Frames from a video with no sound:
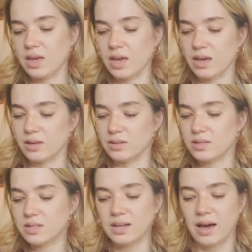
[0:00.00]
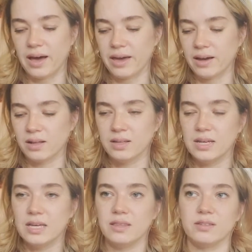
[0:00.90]
and style.
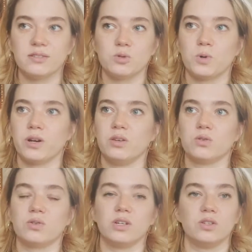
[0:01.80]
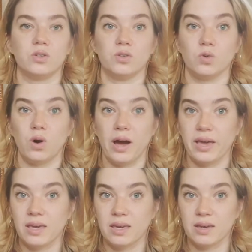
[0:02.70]
This is where you create your UI
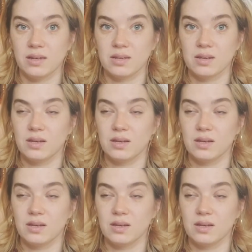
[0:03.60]
kit.